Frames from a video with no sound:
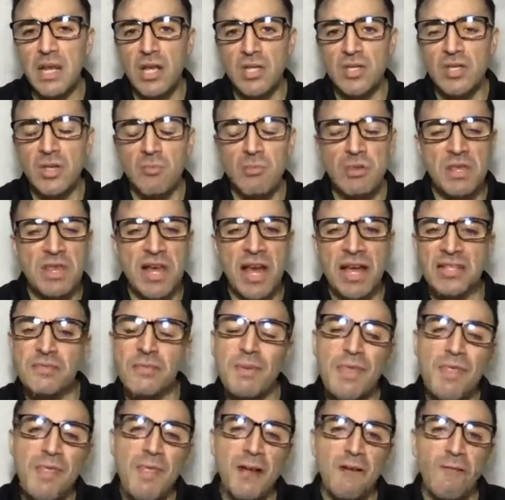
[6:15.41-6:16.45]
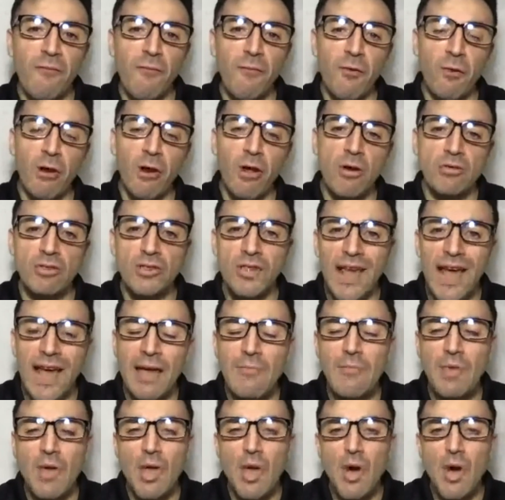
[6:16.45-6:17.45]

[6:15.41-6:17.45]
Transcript: something that has been there for a long time